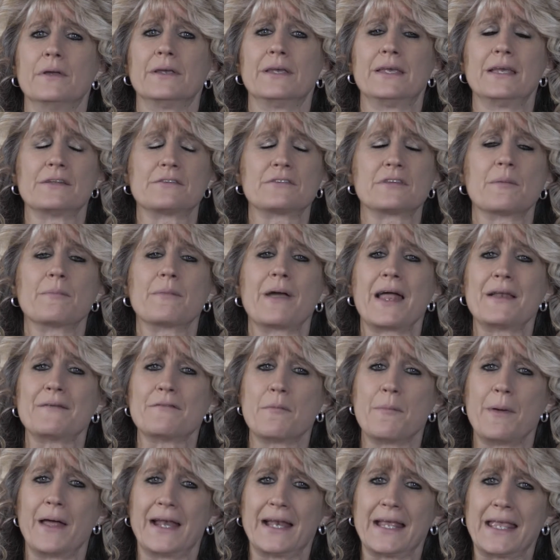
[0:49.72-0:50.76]
get some kind of
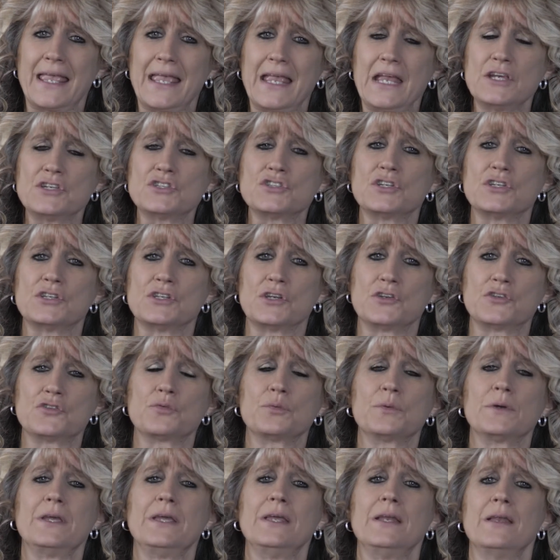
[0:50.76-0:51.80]
a medication to
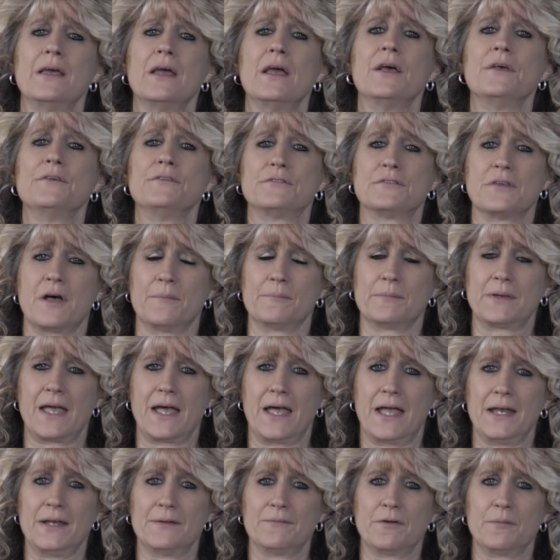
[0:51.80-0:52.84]
treat some
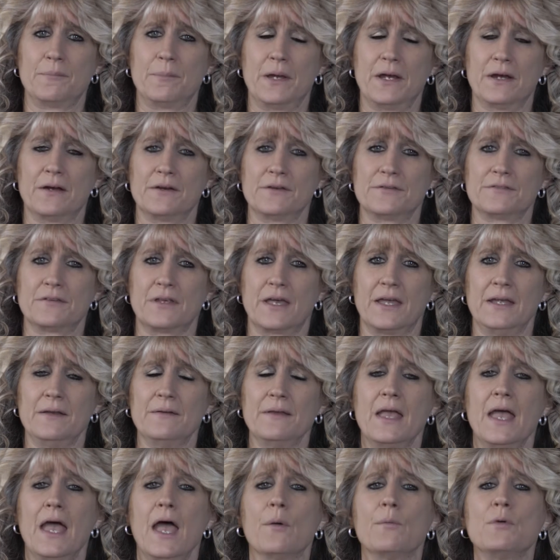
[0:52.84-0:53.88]
kind of a parasite.
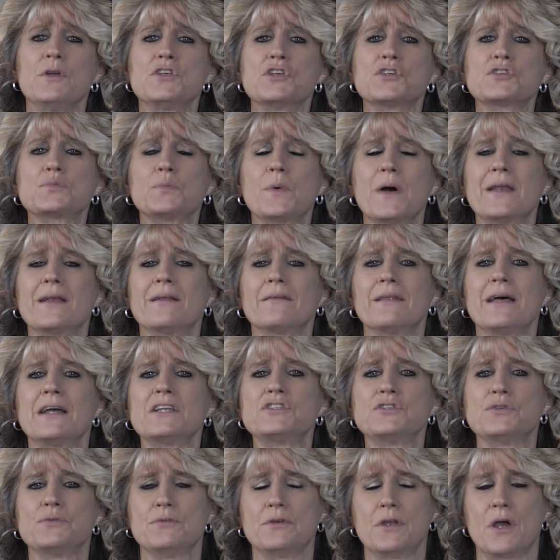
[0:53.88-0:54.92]
We just want to
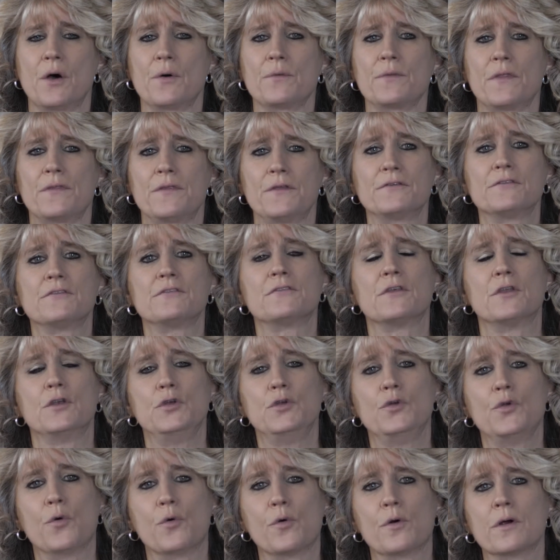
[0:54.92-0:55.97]
let you know that this is a
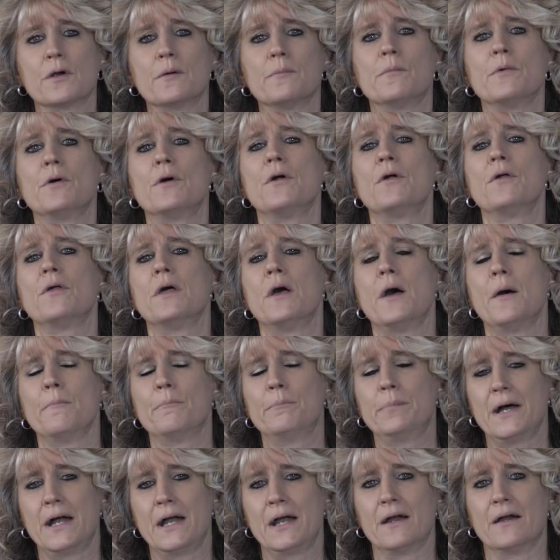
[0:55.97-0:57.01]
normal
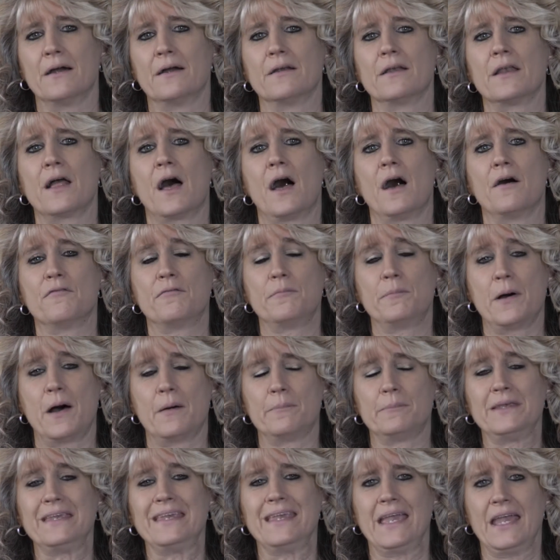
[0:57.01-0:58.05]
part of
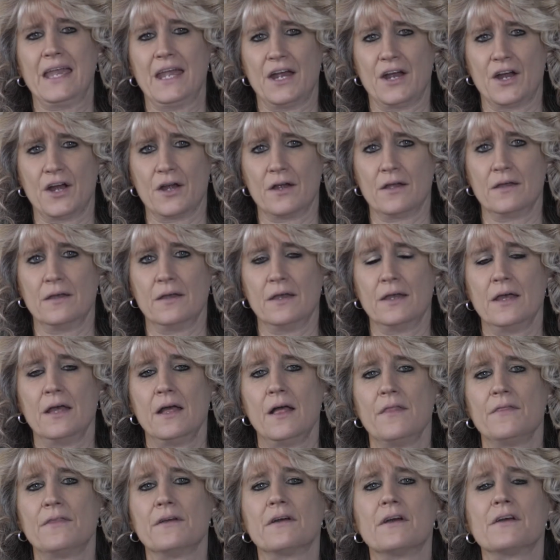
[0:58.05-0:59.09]
puppy care.
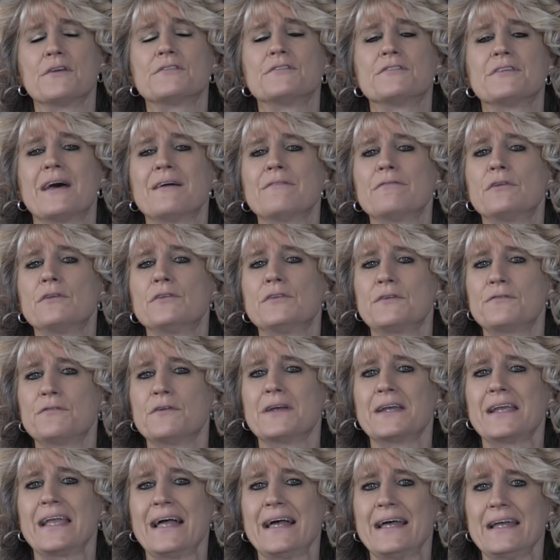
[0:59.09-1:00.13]
There are several
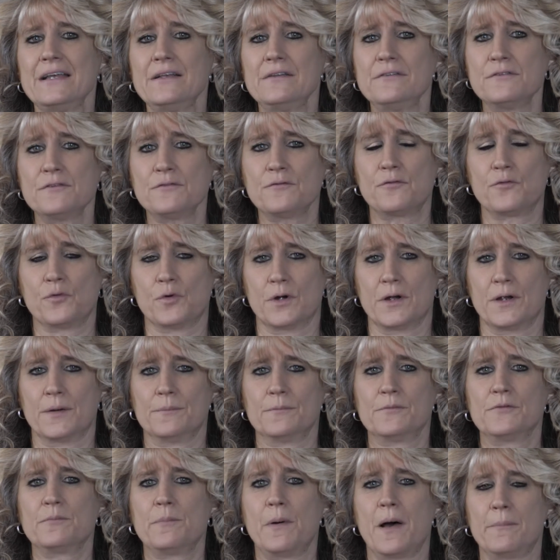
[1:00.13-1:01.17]
different kinds of
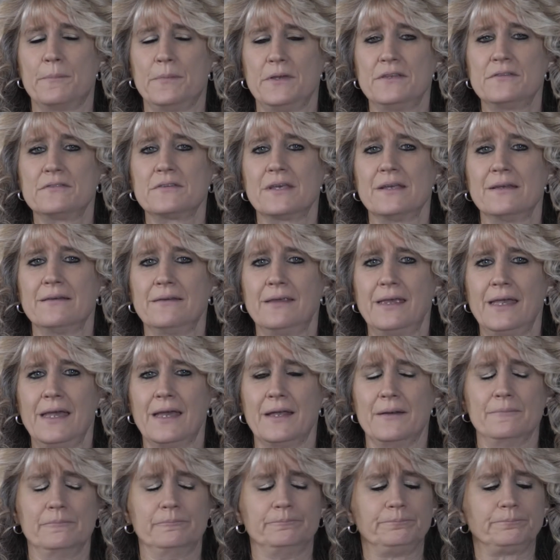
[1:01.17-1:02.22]
worms puppies can
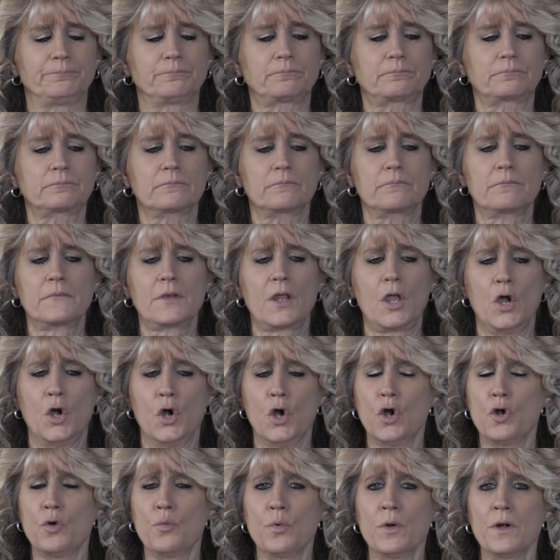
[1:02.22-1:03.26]
get.
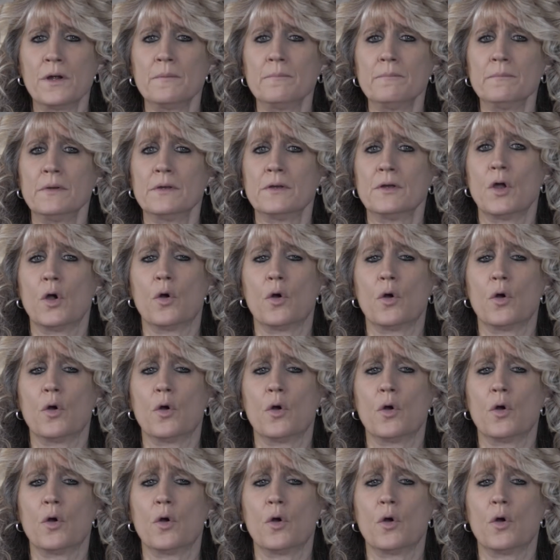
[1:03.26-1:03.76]
Hookworm,